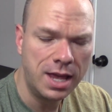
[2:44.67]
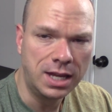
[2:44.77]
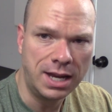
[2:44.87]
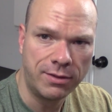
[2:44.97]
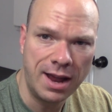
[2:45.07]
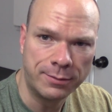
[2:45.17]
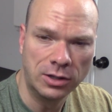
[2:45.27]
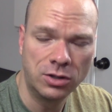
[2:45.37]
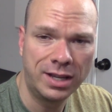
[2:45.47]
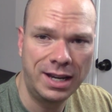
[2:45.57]
You never have to
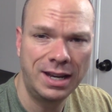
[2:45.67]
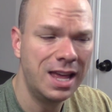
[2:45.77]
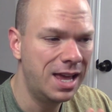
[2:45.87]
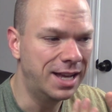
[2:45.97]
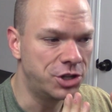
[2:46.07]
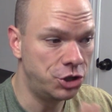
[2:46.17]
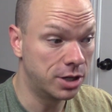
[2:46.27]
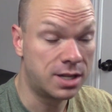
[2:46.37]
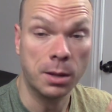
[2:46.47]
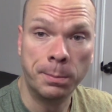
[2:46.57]
look at it. It's
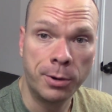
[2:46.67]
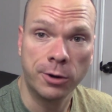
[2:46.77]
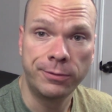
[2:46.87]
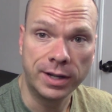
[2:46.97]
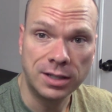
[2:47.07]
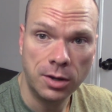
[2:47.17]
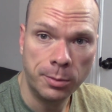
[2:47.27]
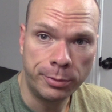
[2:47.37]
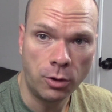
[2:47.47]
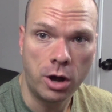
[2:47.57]
just the perfect
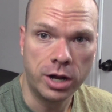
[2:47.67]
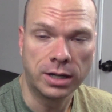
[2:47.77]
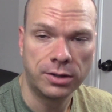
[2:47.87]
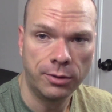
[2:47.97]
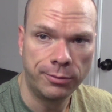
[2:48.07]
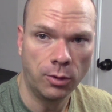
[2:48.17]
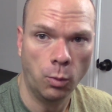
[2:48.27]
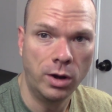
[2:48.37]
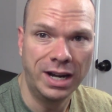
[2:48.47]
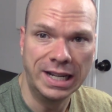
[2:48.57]
product for
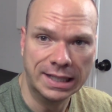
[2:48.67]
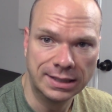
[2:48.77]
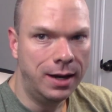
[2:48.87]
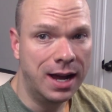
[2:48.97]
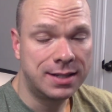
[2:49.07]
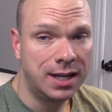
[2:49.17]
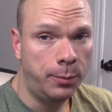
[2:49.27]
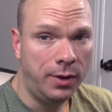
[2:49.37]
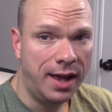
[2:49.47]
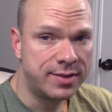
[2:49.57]
what it is. Next
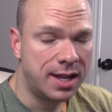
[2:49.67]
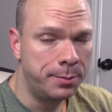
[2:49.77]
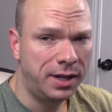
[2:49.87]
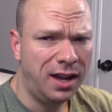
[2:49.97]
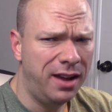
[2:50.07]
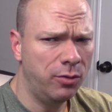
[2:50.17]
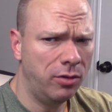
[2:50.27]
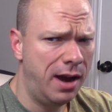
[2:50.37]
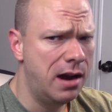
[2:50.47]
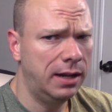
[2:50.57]
up, we have something I
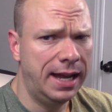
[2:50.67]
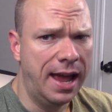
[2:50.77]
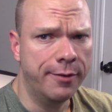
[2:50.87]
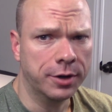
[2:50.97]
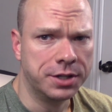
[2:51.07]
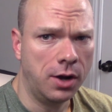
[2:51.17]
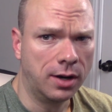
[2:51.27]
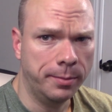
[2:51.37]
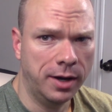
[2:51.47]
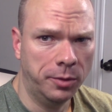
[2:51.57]
rarely ever
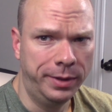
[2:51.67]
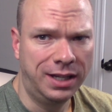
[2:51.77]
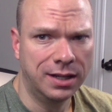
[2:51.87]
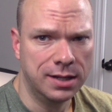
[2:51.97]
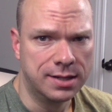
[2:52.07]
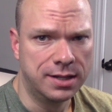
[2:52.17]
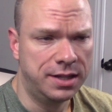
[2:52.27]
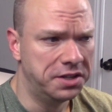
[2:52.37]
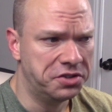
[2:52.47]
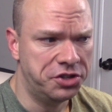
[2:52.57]
talk about because
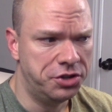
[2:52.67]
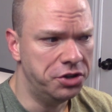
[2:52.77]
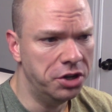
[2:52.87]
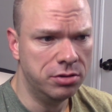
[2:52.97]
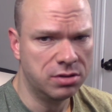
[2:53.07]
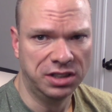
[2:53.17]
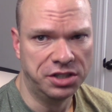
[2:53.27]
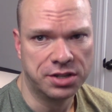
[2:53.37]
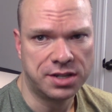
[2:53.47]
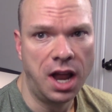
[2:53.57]
they're usually
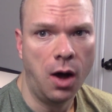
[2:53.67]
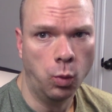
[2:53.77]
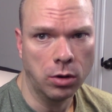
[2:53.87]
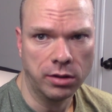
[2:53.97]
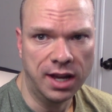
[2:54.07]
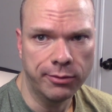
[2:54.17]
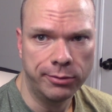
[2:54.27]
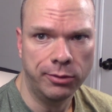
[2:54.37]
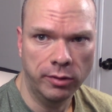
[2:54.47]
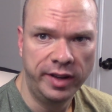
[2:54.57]
just not worthy of
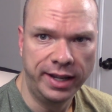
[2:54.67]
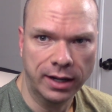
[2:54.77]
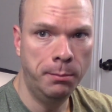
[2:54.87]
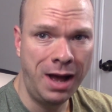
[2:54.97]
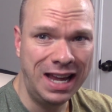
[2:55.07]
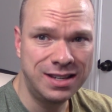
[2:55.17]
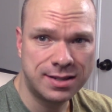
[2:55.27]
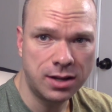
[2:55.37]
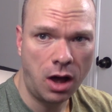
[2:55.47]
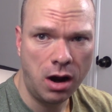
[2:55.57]
a full video.
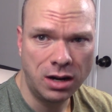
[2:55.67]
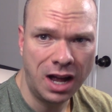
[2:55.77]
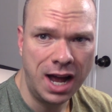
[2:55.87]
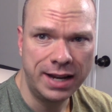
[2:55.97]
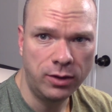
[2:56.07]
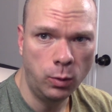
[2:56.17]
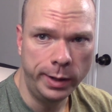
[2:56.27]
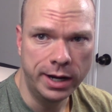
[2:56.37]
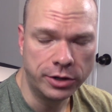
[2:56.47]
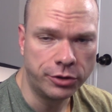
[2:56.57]
Mice are kind of a
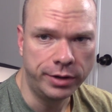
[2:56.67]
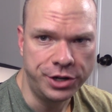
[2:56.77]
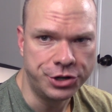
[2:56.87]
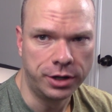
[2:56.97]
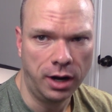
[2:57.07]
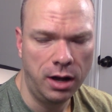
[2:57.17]
weird creature.